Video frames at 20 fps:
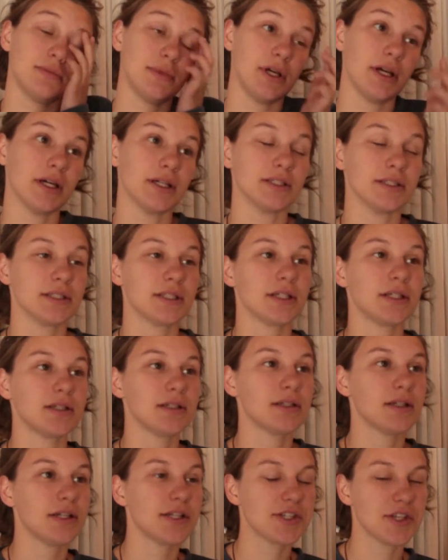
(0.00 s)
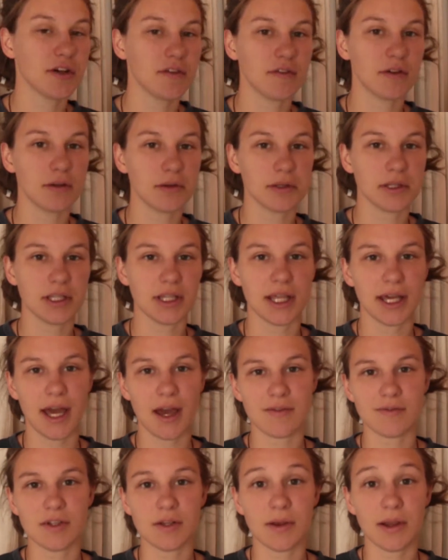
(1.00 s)
and I still feel really like
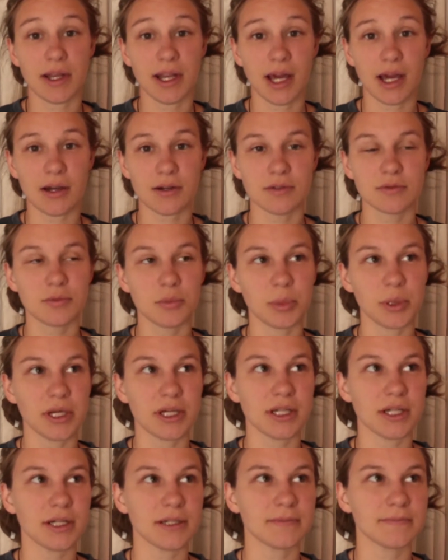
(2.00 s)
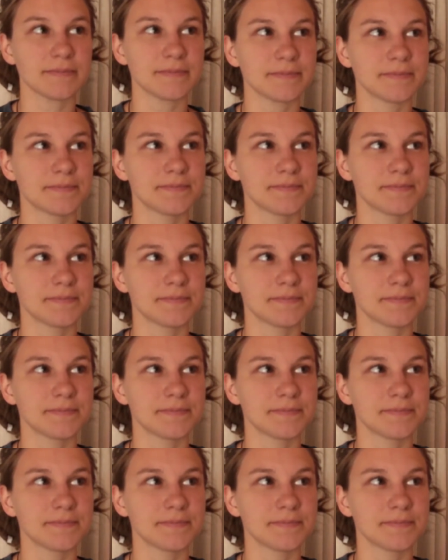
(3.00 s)
heavy right now. But um,